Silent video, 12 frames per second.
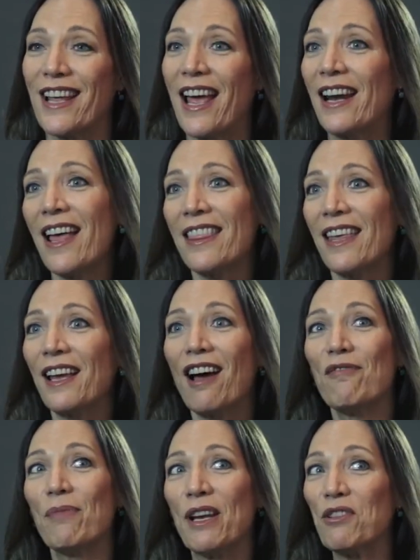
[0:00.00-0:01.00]
And I think
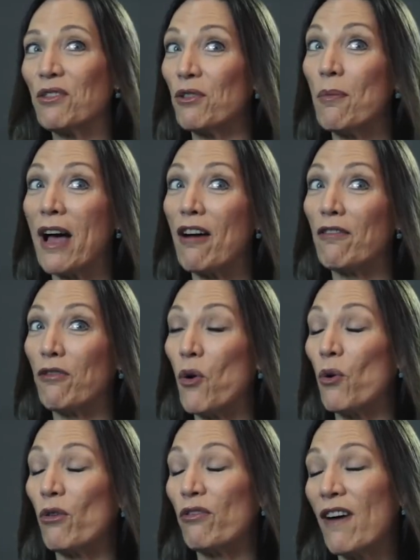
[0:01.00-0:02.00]
I've been through about
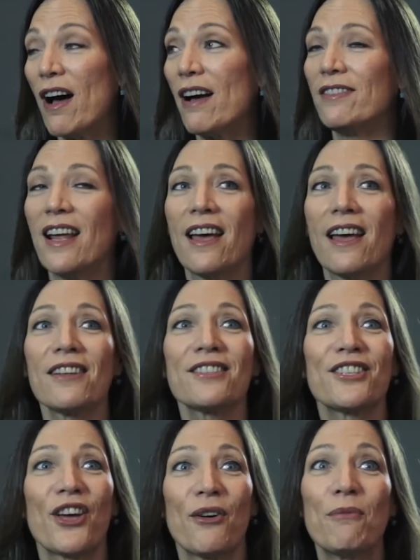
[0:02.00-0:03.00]
four or five now.
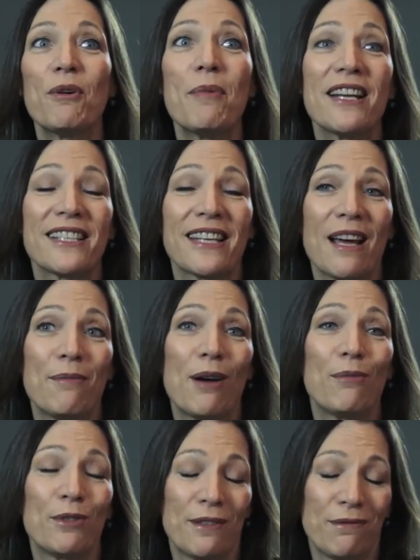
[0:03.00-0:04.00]
So, and we're about to come
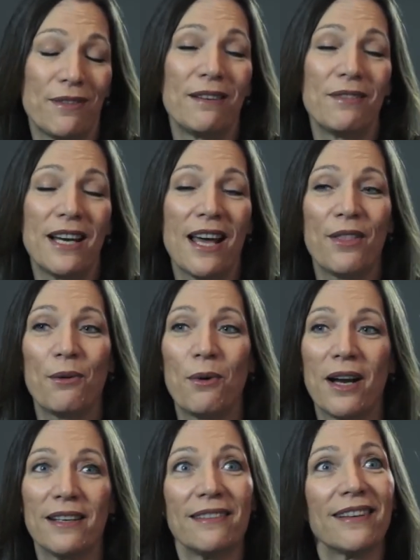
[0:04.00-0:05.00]
up with another
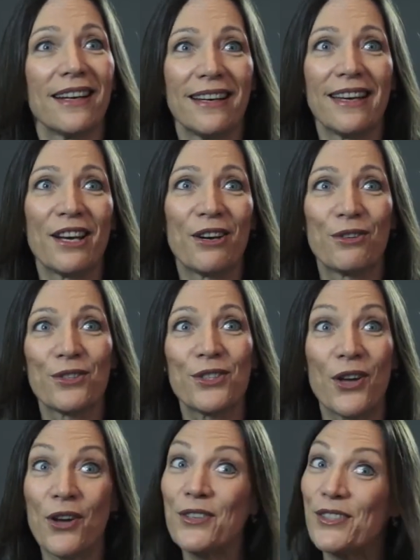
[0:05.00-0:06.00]
one in a year or
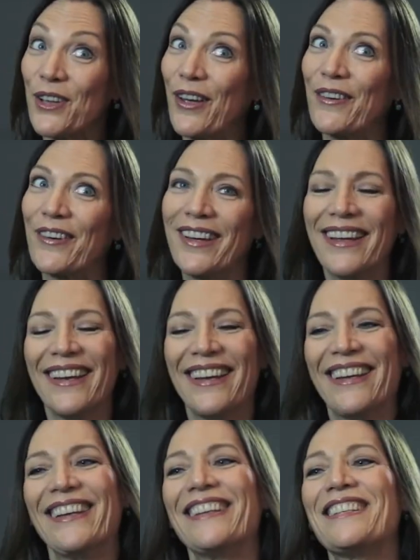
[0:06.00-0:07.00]
so. So
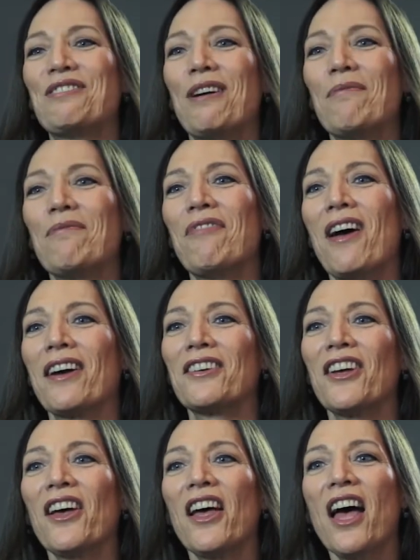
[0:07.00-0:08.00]
the Trump
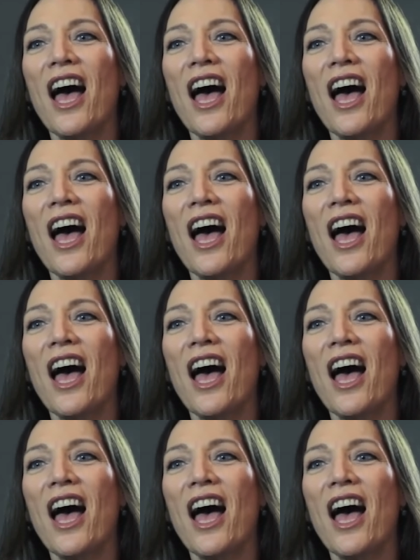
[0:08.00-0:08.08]
factor.